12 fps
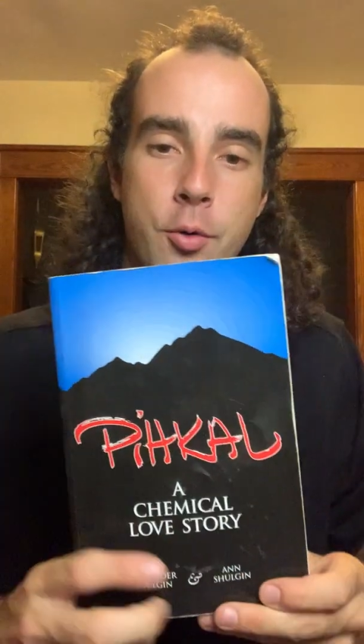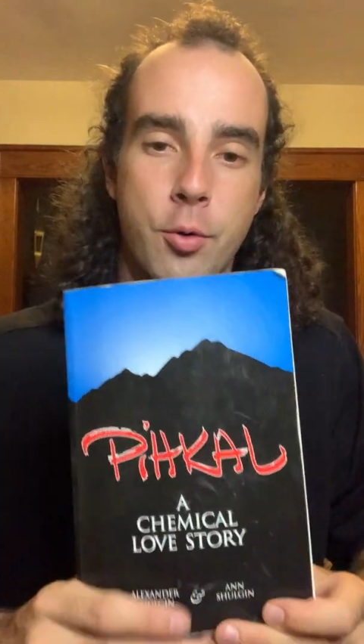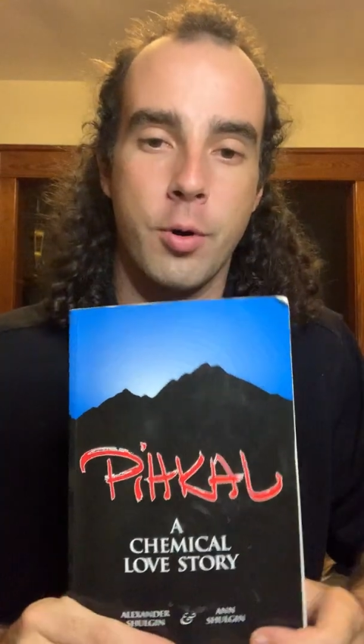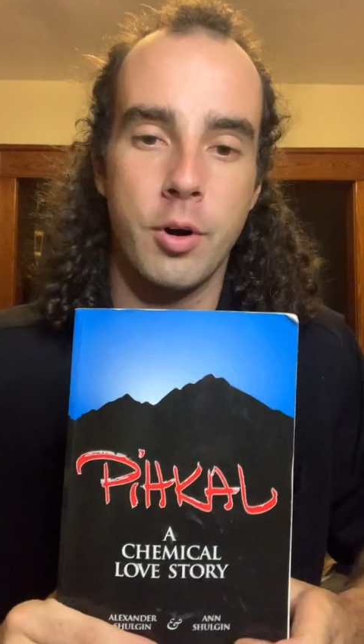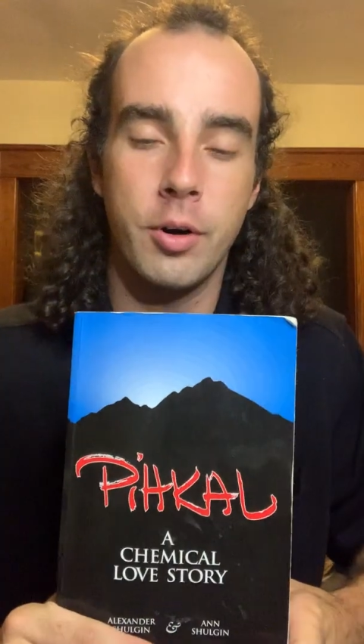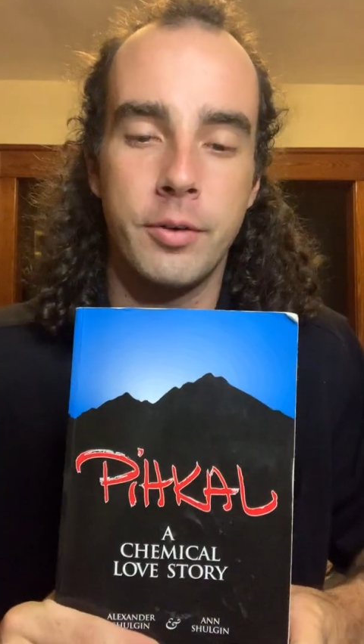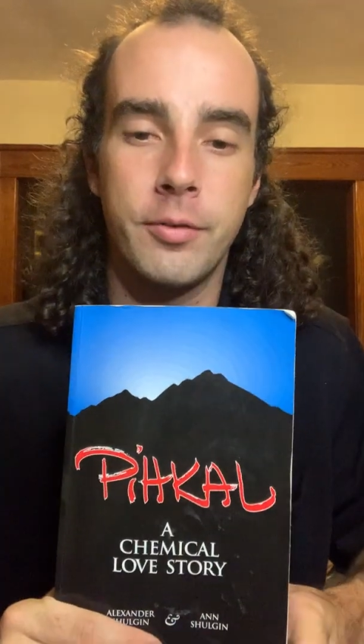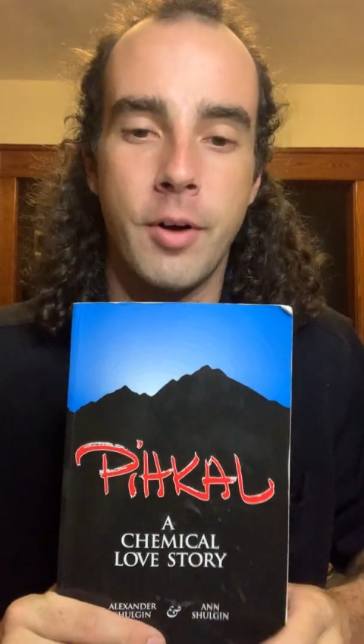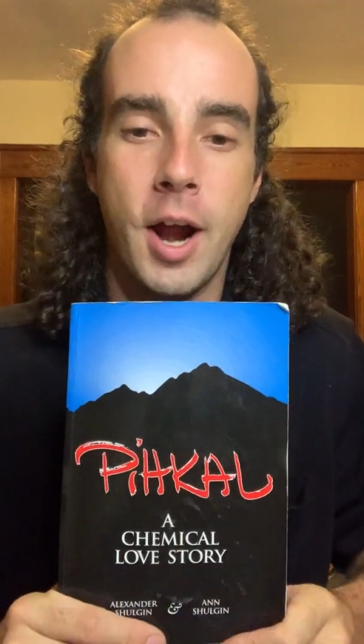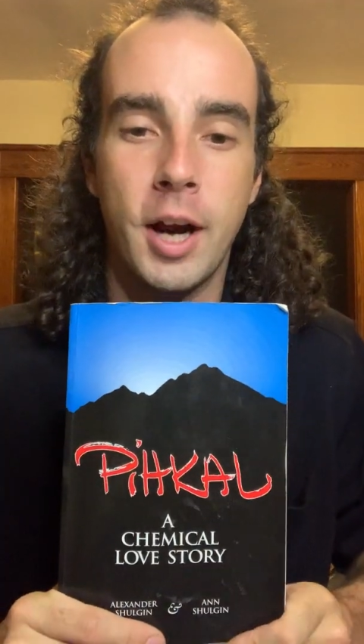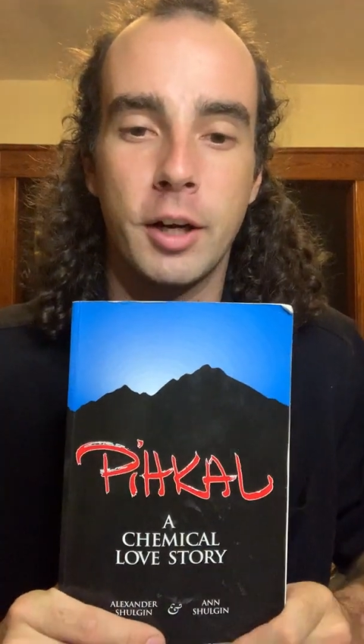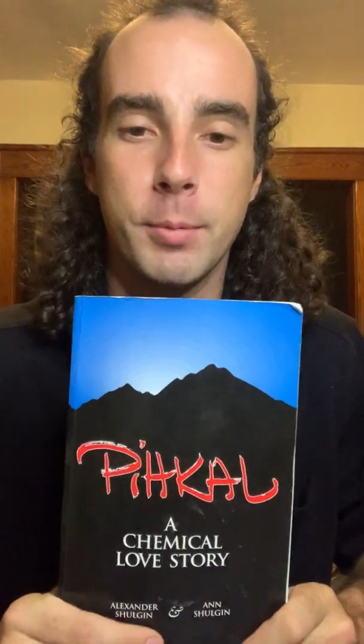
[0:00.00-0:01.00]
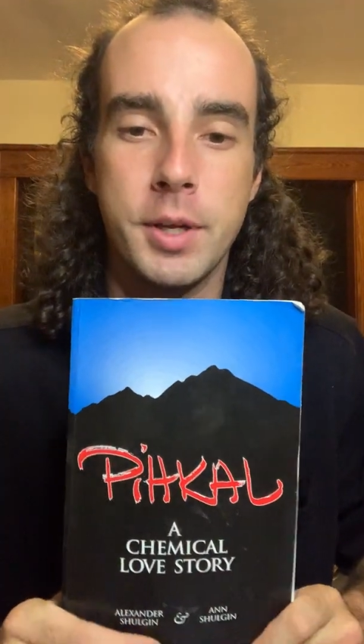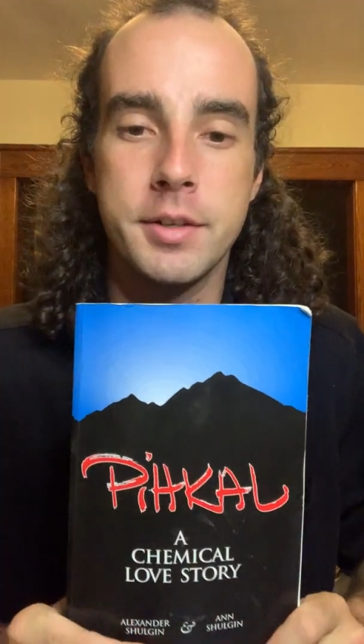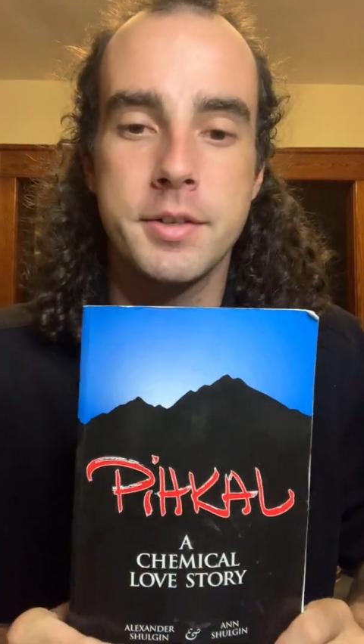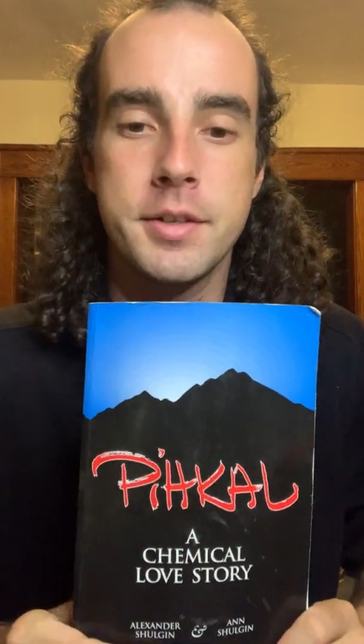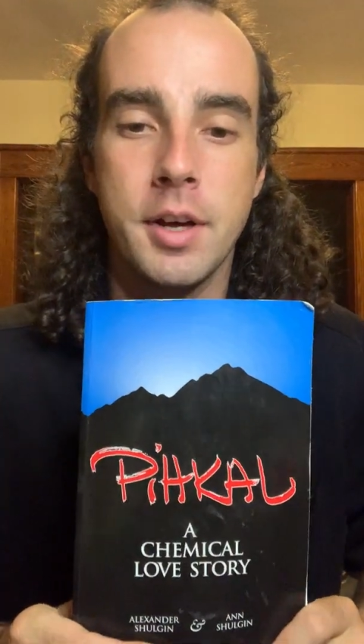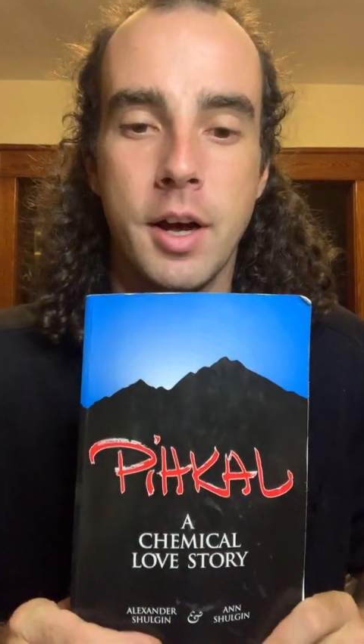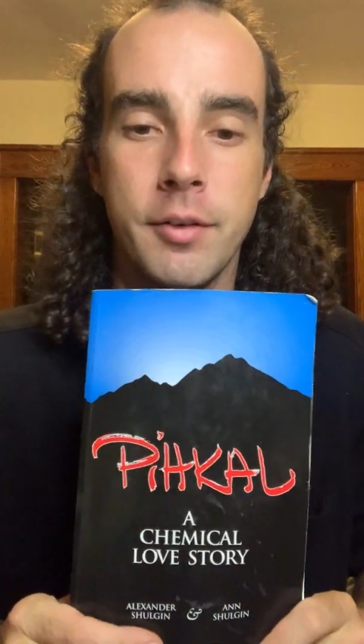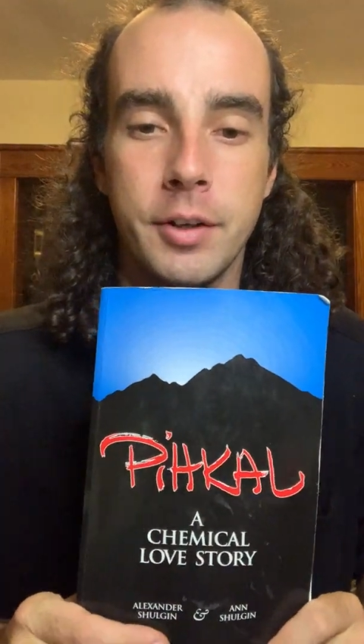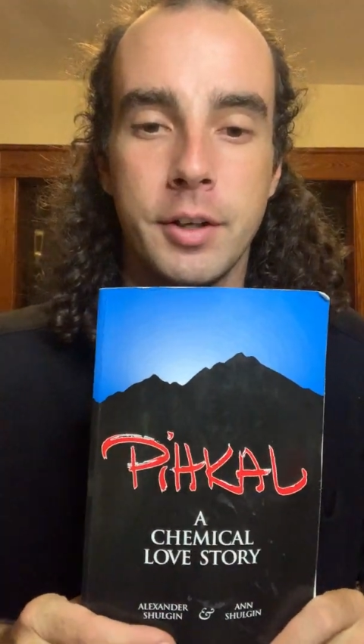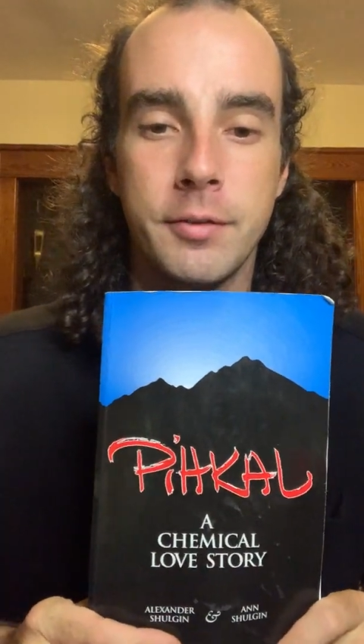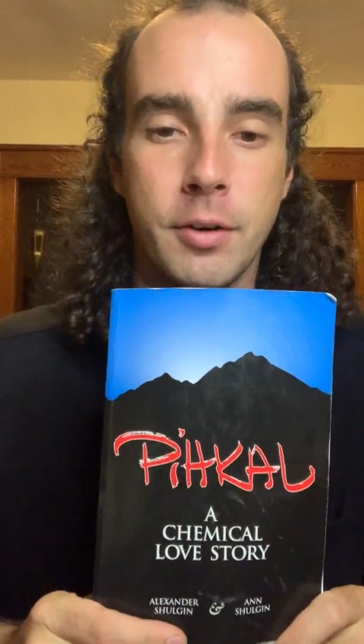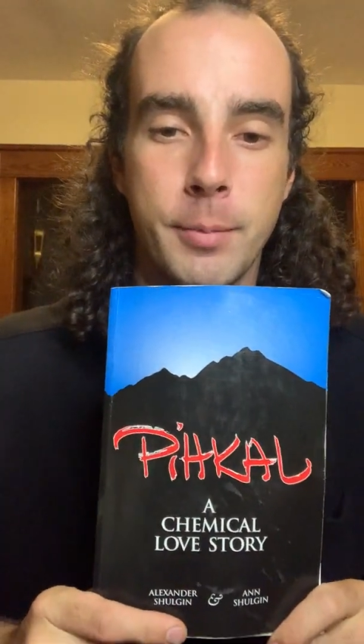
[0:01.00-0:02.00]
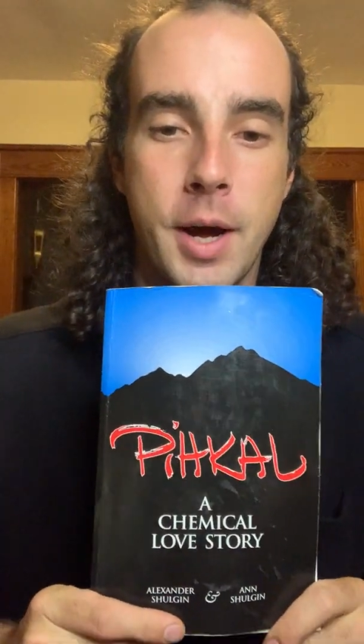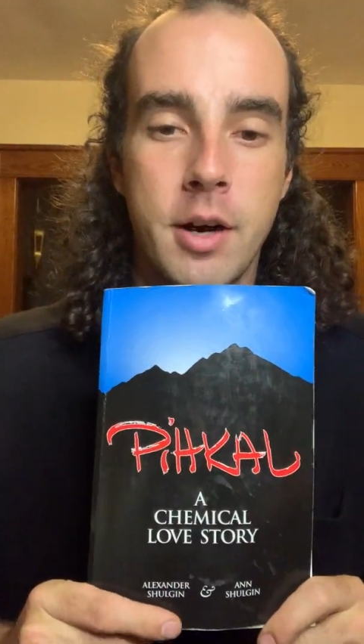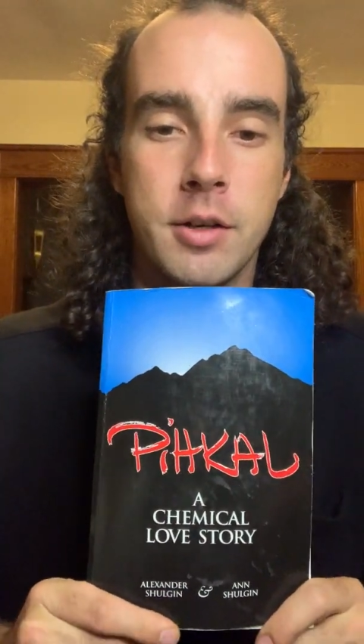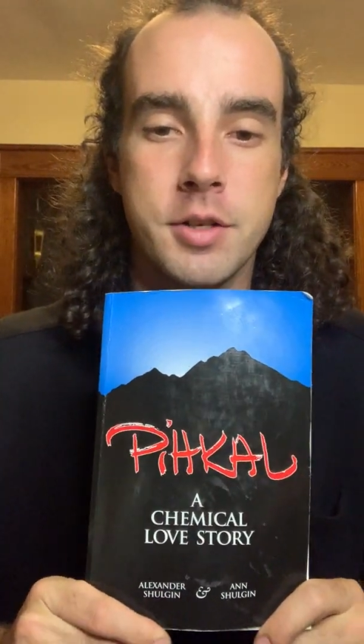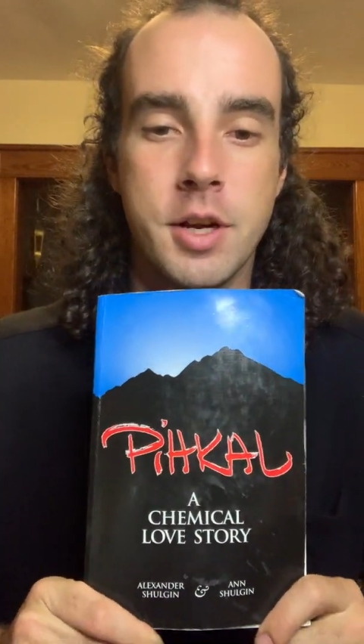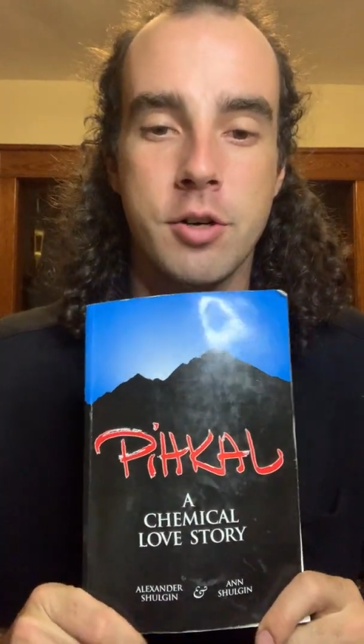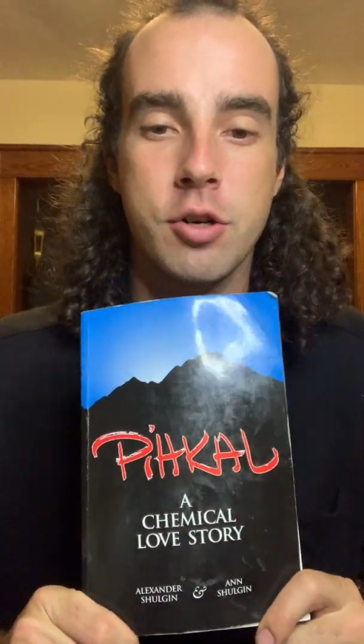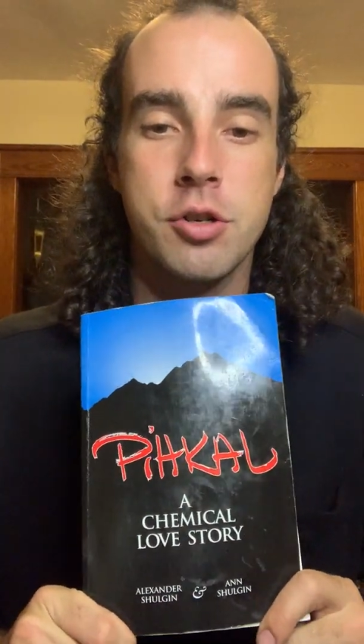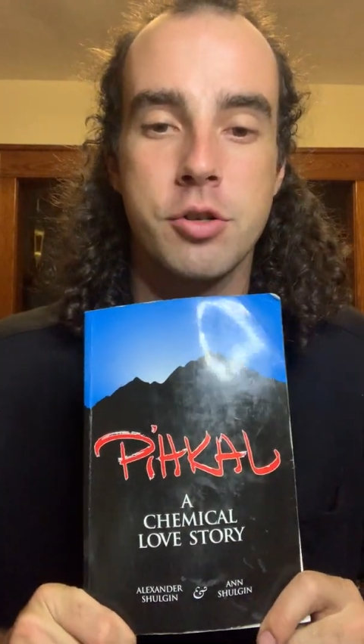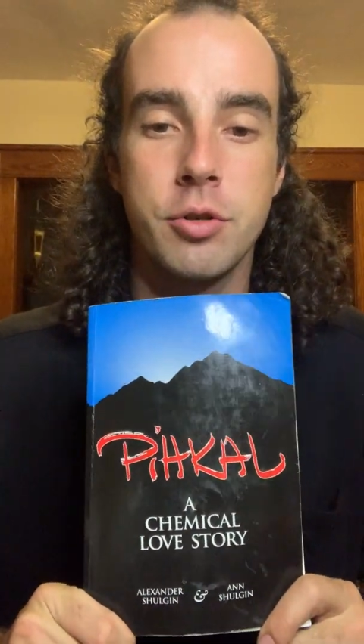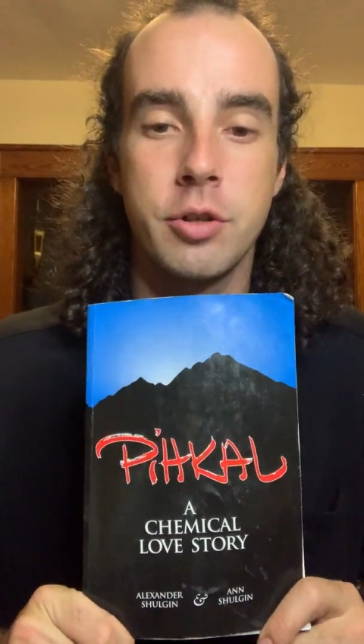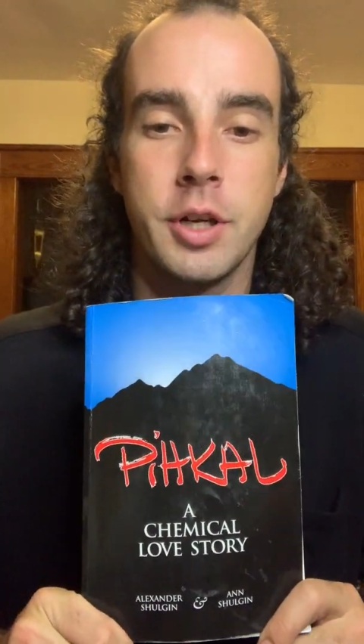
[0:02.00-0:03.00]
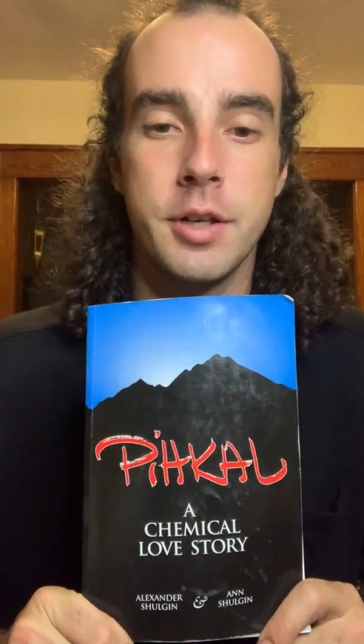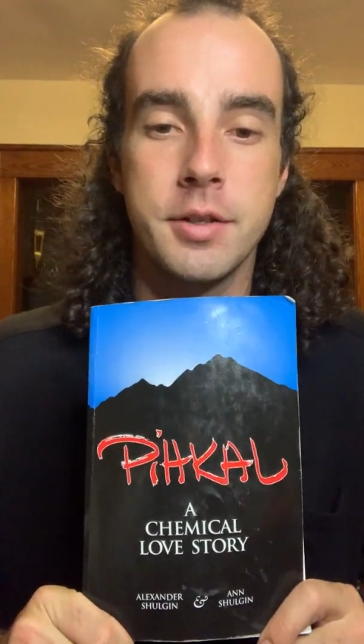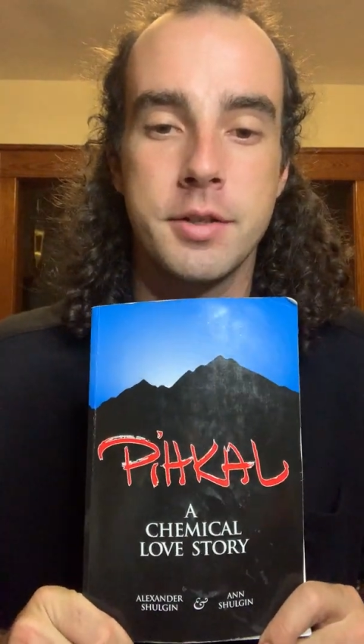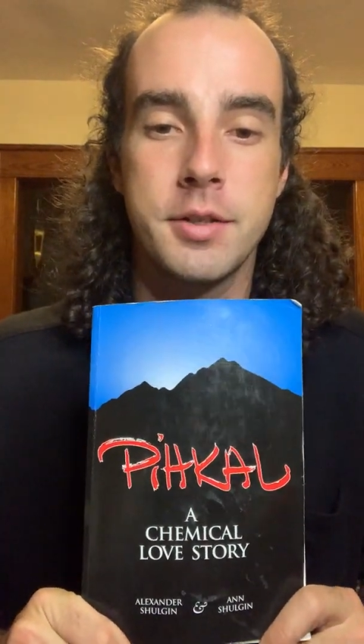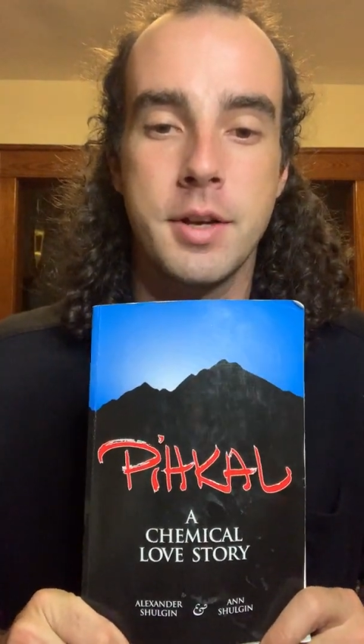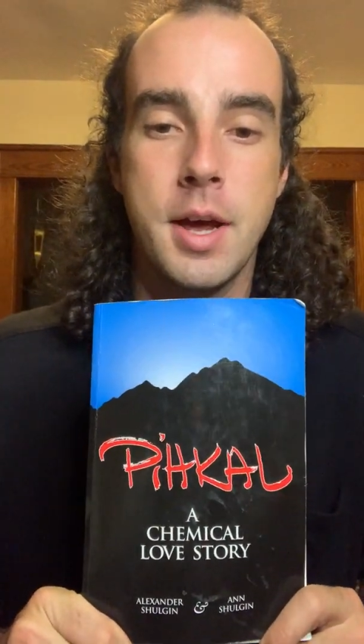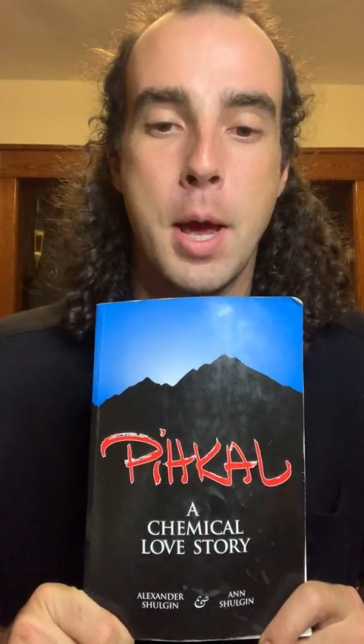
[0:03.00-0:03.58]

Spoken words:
or fragments of it, from Alexander Shulgins'